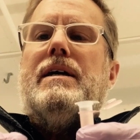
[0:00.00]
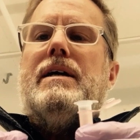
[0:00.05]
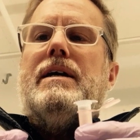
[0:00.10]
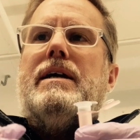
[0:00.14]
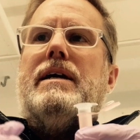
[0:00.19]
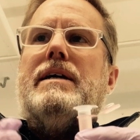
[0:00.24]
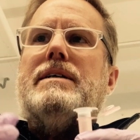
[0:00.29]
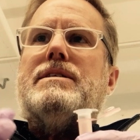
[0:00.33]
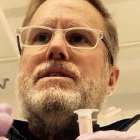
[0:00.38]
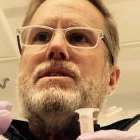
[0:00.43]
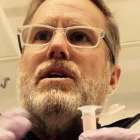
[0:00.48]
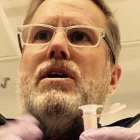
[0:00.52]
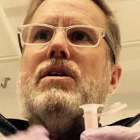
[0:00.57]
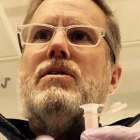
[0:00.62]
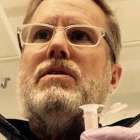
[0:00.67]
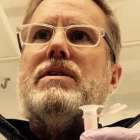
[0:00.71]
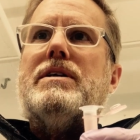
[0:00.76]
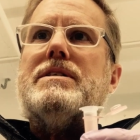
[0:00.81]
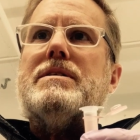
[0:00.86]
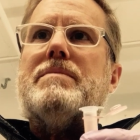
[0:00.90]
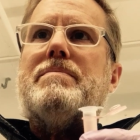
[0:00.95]
It's
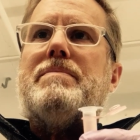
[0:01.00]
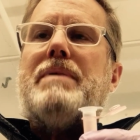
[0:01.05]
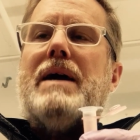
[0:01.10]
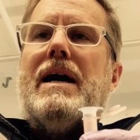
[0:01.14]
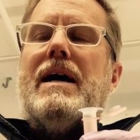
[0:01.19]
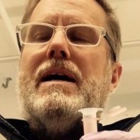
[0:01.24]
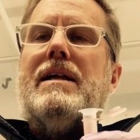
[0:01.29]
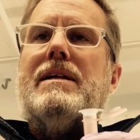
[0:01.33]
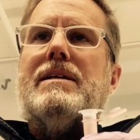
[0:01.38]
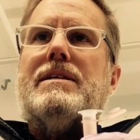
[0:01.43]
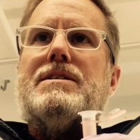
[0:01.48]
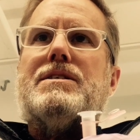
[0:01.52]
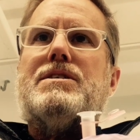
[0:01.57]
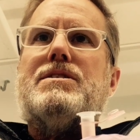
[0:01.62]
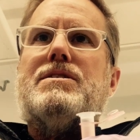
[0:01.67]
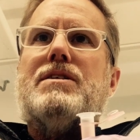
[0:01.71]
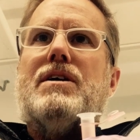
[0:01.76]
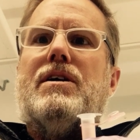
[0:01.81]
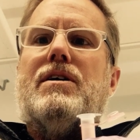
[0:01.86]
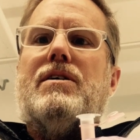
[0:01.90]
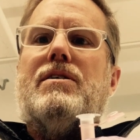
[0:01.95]
always a balance.
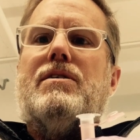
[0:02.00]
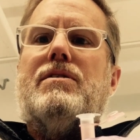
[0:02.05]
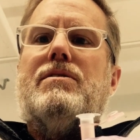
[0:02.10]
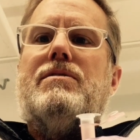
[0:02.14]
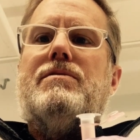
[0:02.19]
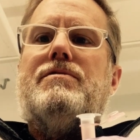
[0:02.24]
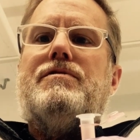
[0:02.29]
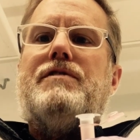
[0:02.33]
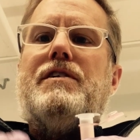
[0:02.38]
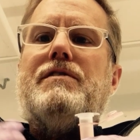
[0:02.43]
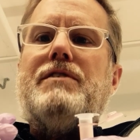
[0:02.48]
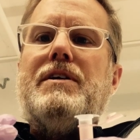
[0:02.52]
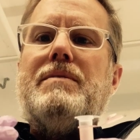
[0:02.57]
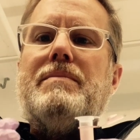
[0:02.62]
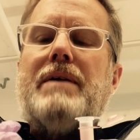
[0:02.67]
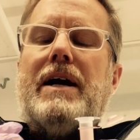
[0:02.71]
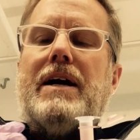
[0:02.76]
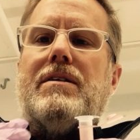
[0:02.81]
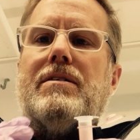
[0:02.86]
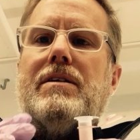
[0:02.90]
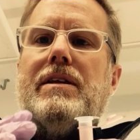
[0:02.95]
So 50
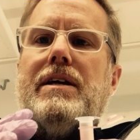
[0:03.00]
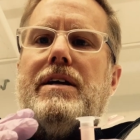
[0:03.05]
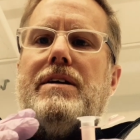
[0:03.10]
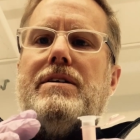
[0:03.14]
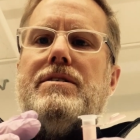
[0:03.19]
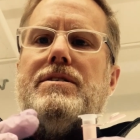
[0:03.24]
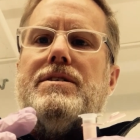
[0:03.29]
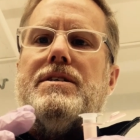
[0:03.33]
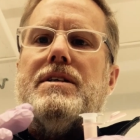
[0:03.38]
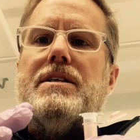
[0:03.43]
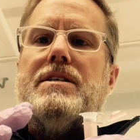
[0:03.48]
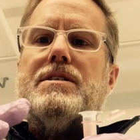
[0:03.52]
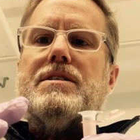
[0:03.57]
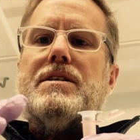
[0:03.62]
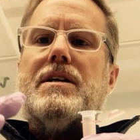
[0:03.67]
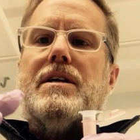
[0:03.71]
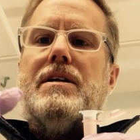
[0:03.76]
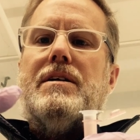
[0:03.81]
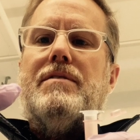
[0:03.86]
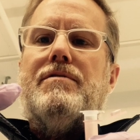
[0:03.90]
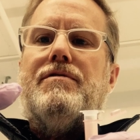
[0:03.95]
microliters is
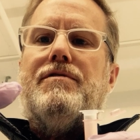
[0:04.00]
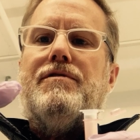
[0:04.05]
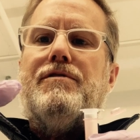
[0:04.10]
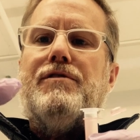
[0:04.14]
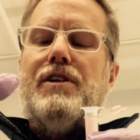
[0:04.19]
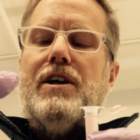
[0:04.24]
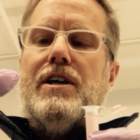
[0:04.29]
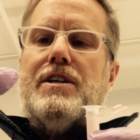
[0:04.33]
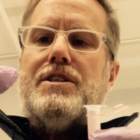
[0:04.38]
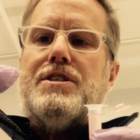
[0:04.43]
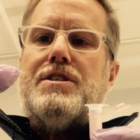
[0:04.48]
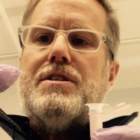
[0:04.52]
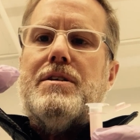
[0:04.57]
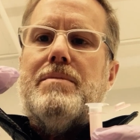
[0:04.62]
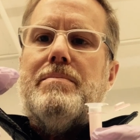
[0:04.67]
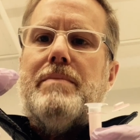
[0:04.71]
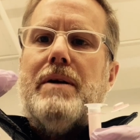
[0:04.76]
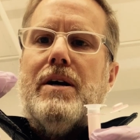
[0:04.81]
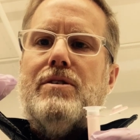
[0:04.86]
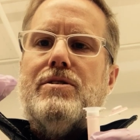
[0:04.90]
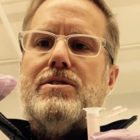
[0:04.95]
going to flush the
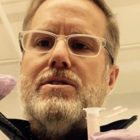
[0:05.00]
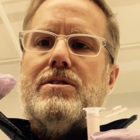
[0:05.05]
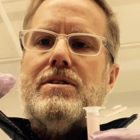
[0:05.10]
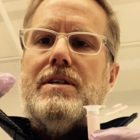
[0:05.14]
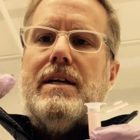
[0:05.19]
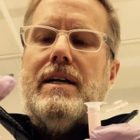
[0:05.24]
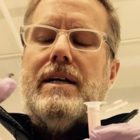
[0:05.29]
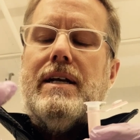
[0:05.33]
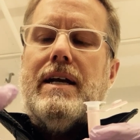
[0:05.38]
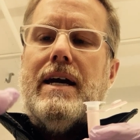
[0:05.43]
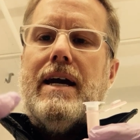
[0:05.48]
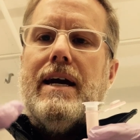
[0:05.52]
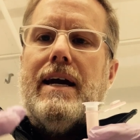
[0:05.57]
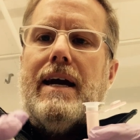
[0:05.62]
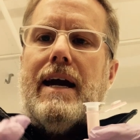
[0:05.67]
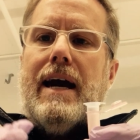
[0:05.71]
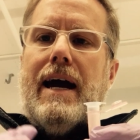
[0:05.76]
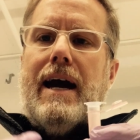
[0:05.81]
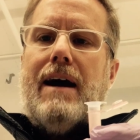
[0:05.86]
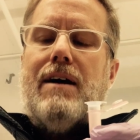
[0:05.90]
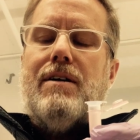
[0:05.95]
most DNA
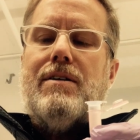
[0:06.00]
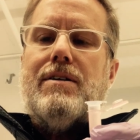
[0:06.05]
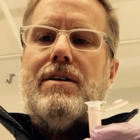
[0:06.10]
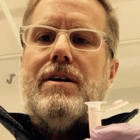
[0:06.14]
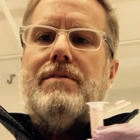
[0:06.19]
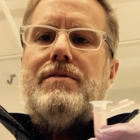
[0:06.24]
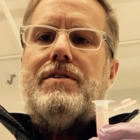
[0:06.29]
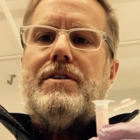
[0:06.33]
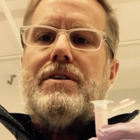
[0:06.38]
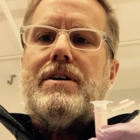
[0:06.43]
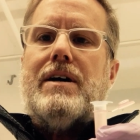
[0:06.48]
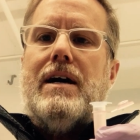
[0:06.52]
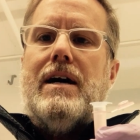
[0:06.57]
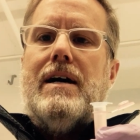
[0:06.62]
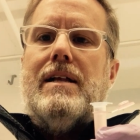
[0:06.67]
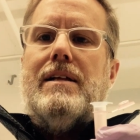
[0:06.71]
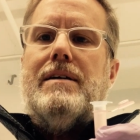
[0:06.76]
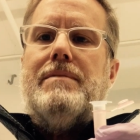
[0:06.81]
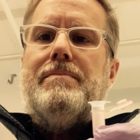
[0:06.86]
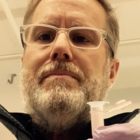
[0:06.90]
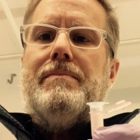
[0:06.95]
out of your
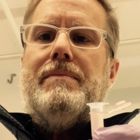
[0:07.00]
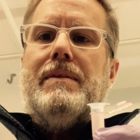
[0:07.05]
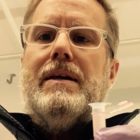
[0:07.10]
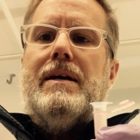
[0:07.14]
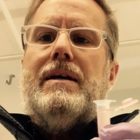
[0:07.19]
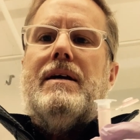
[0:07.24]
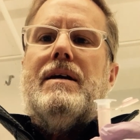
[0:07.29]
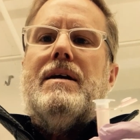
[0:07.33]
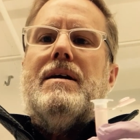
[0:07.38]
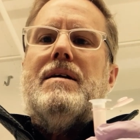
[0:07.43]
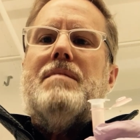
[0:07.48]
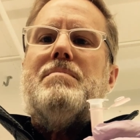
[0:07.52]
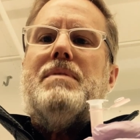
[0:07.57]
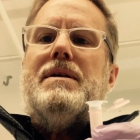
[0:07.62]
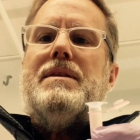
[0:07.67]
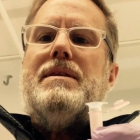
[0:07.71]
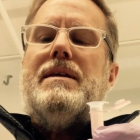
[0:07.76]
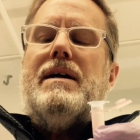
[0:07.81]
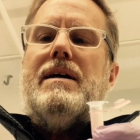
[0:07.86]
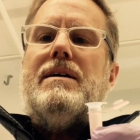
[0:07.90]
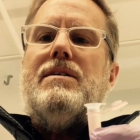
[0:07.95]
column, but
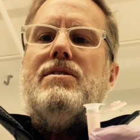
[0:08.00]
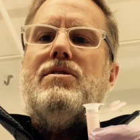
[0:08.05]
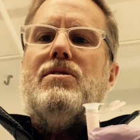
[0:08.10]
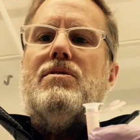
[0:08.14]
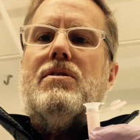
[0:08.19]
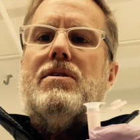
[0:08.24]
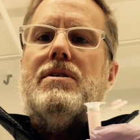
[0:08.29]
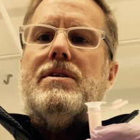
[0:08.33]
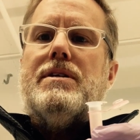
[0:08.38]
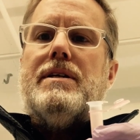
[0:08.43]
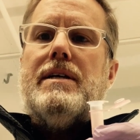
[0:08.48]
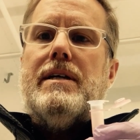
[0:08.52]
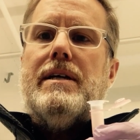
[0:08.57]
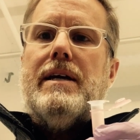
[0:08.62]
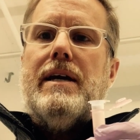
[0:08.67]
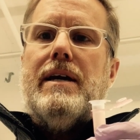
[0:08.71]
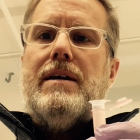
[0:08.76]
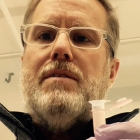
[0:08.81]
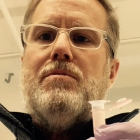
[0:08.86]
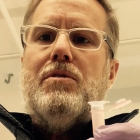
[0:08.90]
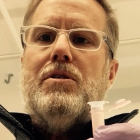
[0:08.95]
then your
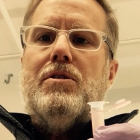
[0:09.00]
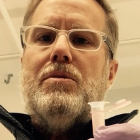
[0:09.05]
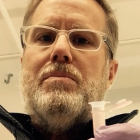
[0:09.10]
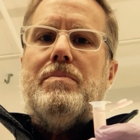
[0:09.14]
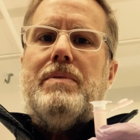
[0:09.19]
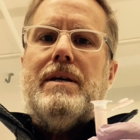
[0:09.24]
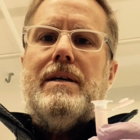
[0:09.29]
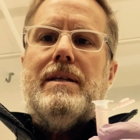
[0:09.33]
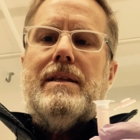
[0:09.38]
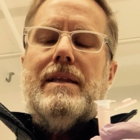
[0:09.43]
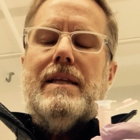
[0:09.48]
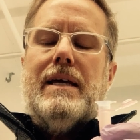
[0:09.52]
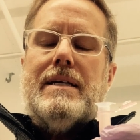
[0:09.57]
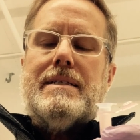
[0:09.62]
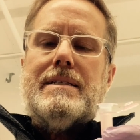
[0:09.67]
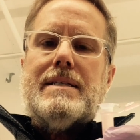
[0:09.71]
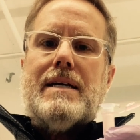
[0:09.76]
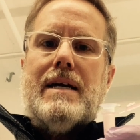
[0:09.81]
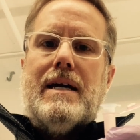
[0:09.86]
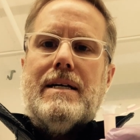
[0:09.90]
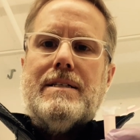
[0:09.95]
DNA will be less
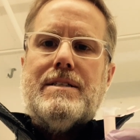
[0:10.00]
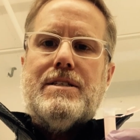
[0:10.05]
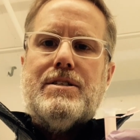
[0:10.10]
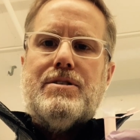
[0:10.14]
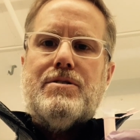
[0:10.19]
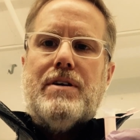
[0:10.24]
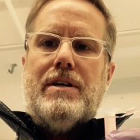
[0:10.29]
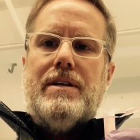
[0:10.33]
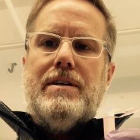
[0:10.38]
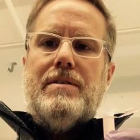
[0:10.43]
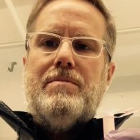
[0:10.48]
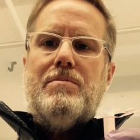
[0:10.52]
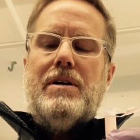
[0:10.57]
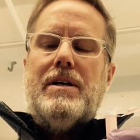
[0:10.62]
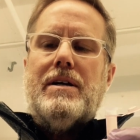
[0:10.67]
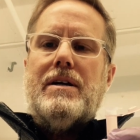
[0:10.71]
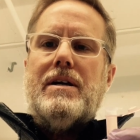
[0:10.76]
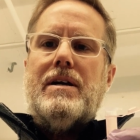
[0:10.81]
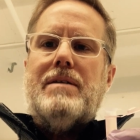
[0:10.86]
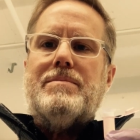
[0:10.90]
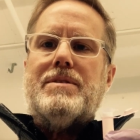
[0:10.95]
concentrated when
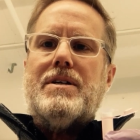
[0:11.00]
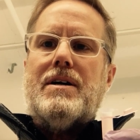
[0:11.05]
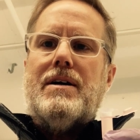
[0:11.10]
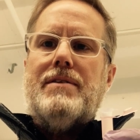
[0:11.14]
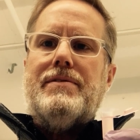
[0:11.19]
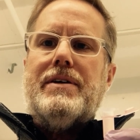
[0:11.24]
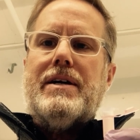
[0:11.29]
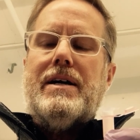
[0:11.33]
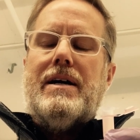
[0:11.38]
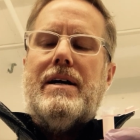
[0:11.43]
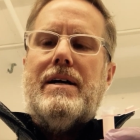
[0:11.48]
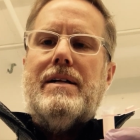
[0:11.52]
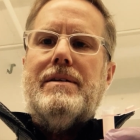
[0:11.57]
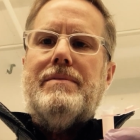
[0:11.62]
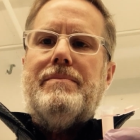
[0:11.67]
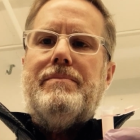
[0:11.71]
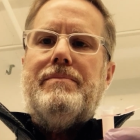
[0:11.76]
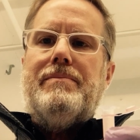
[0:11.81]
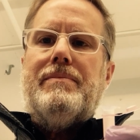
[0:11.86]
it comes off the column.